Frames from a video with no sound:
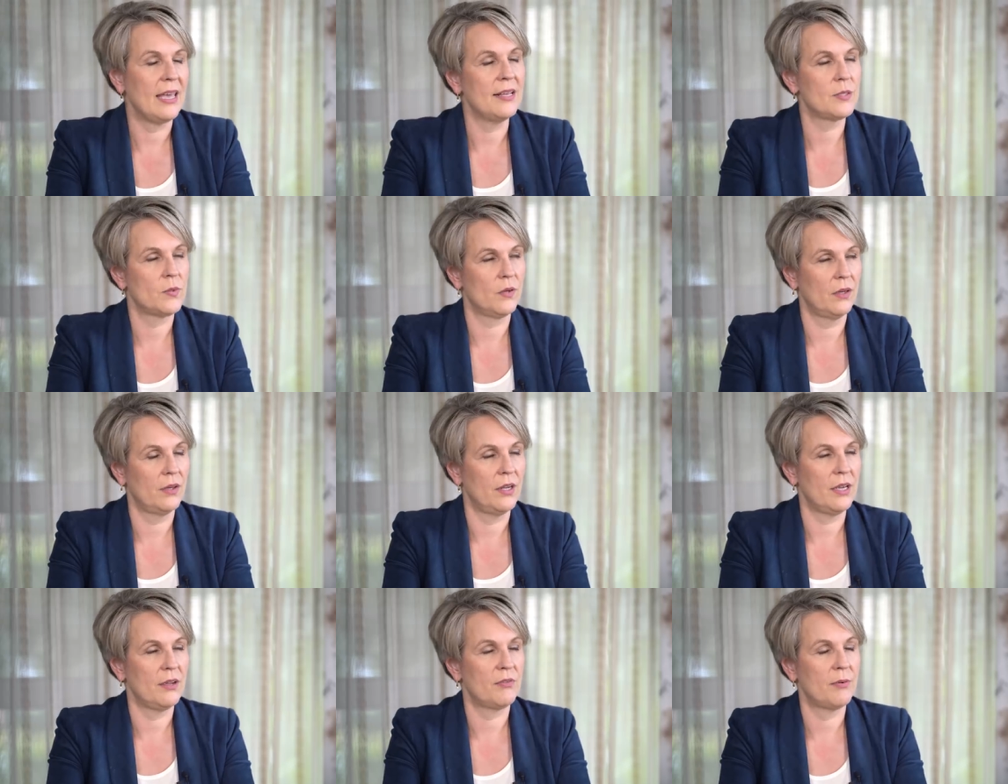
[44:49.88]
kids were
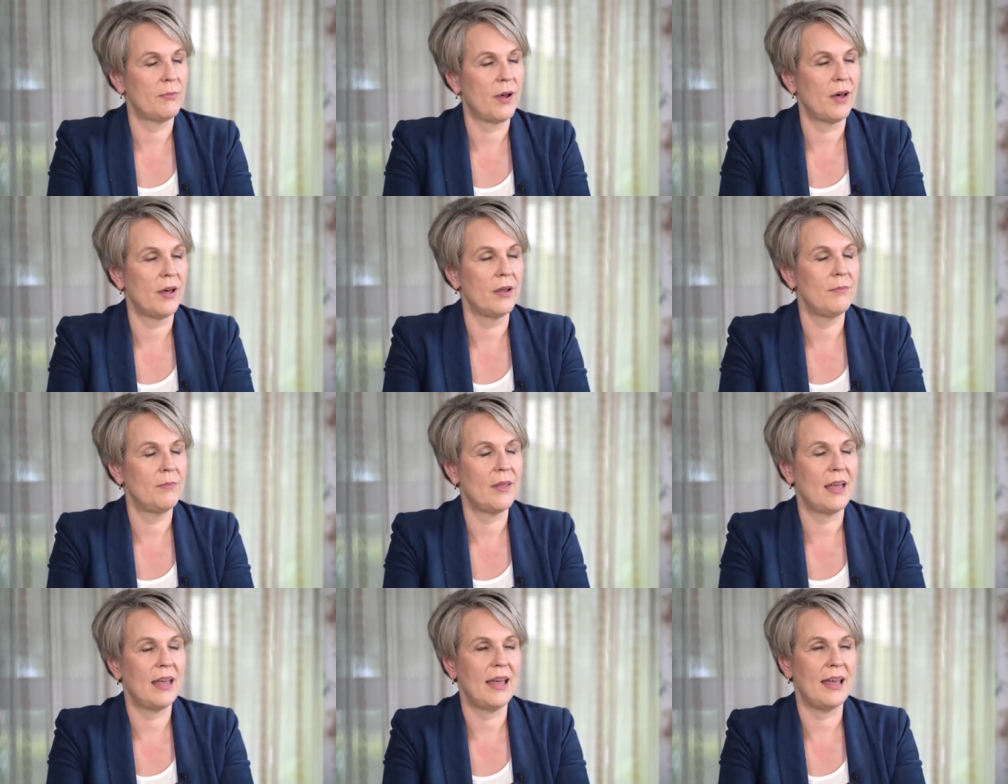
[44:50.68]
learning from home,
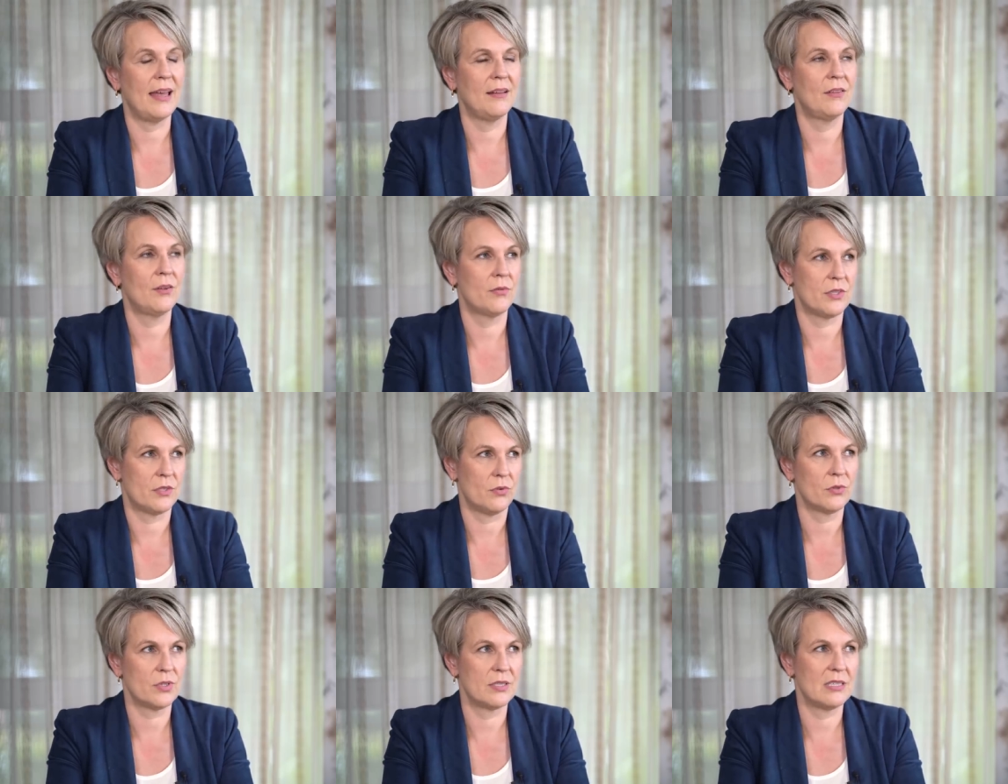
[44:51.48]
they had the
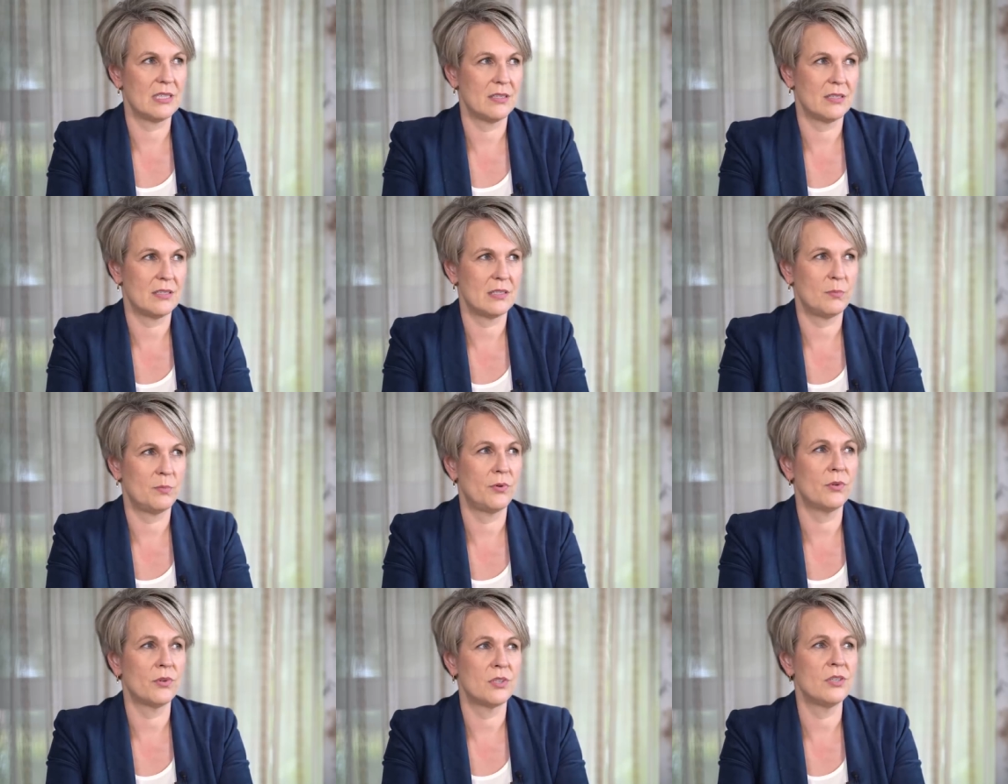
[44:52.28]
resources and the
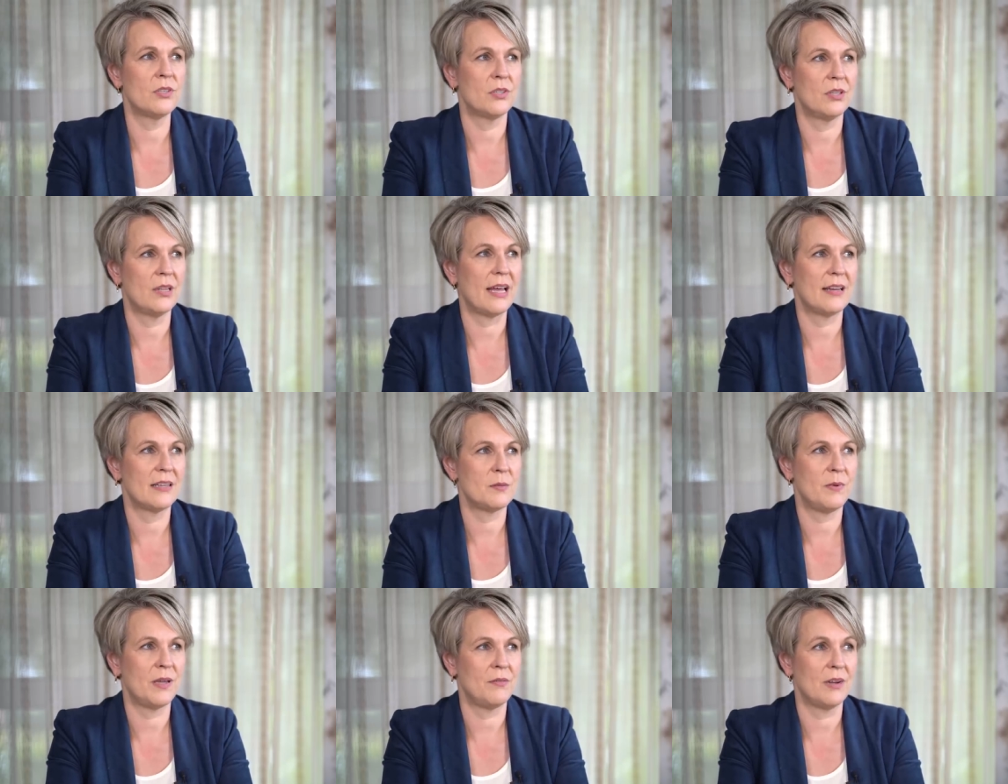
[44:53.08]
support to do that
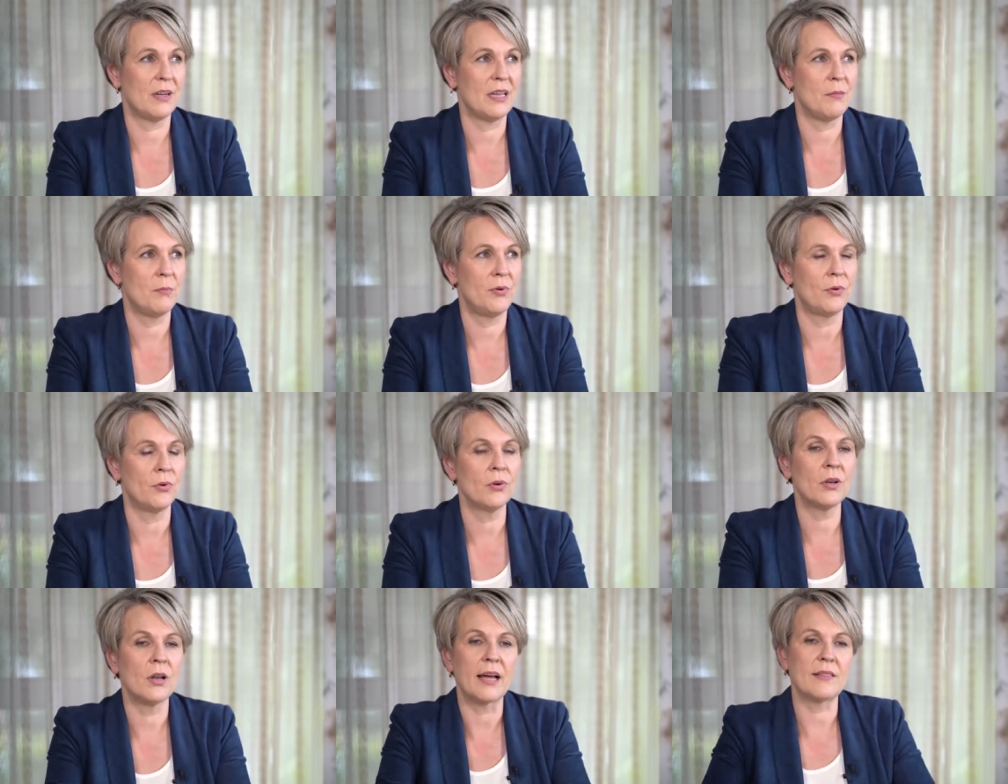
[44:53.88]
has been really
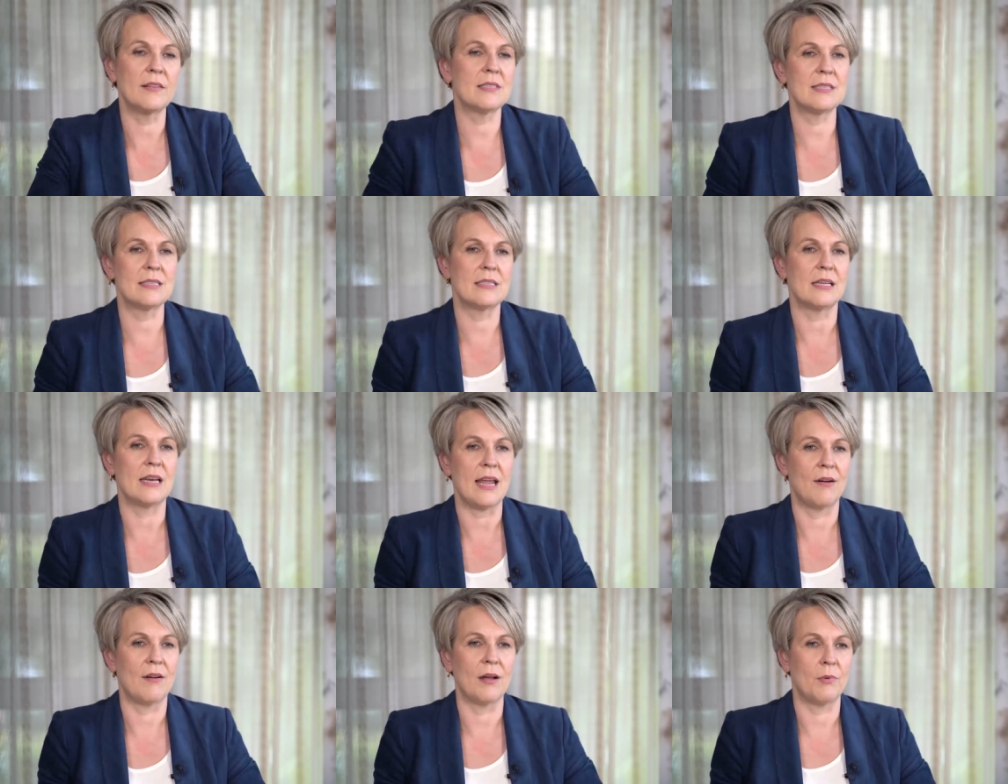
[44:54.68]
important. Like, this is an
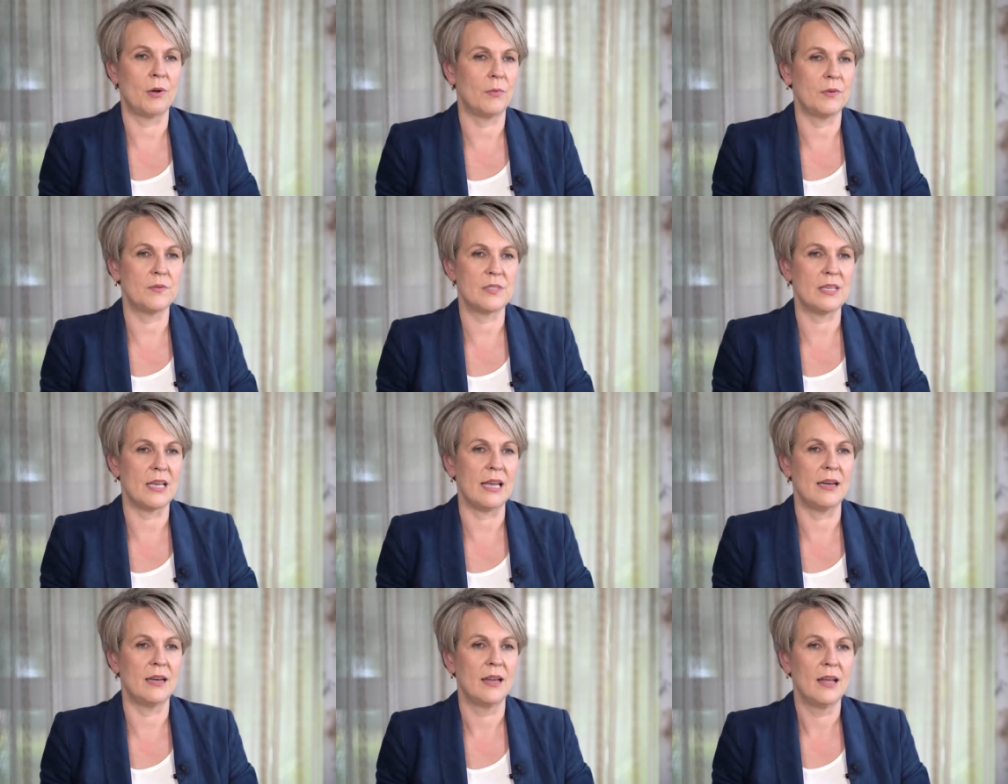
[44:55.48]
area where we've
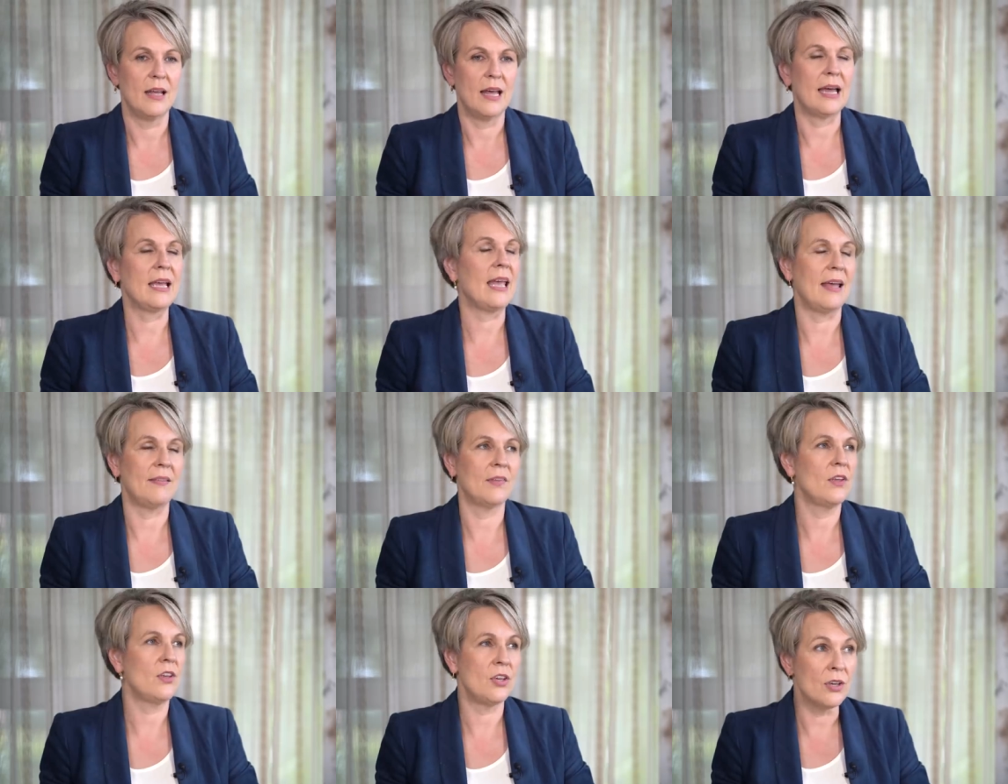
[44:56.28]
seen,
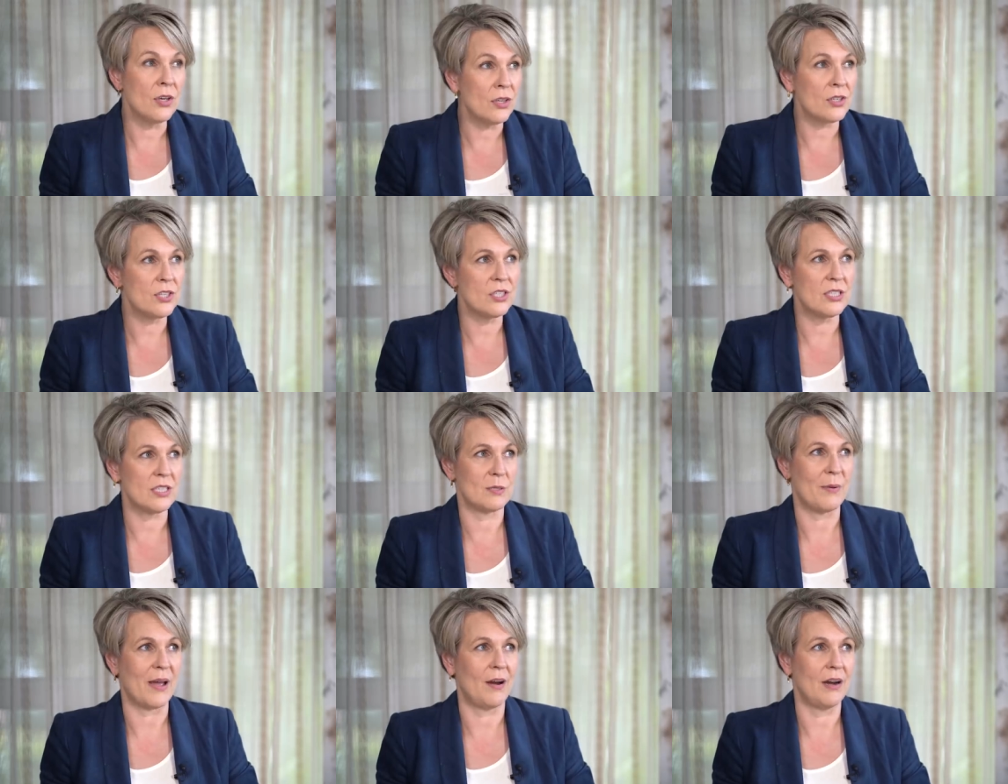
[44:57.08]
again, the huge
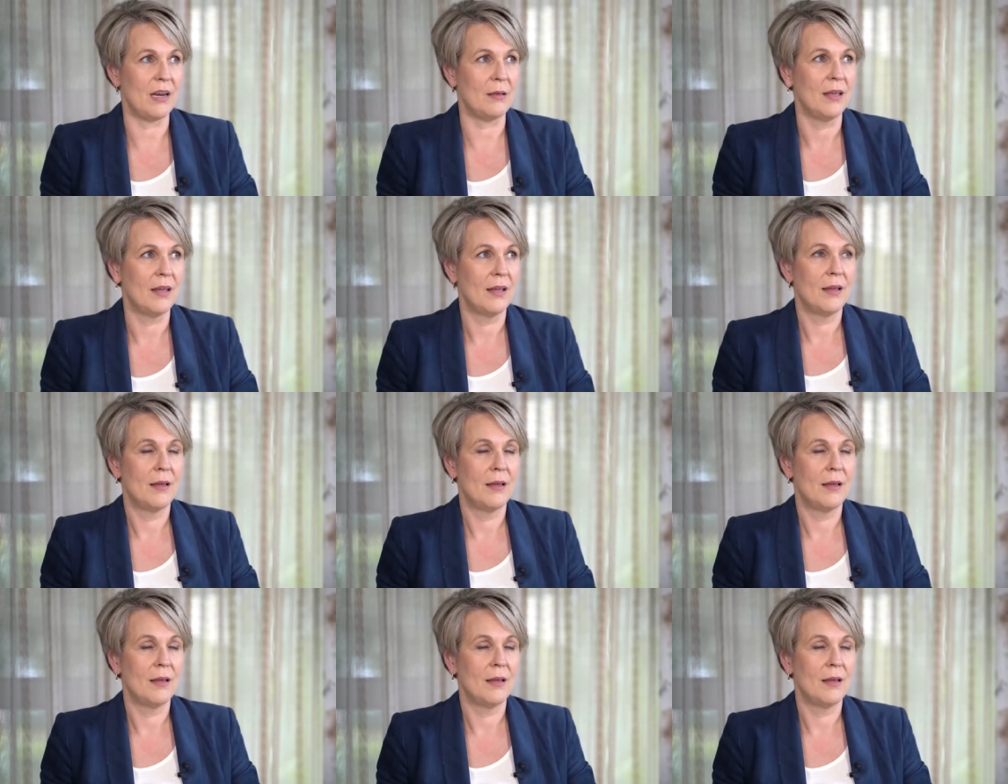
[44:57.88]
disparity.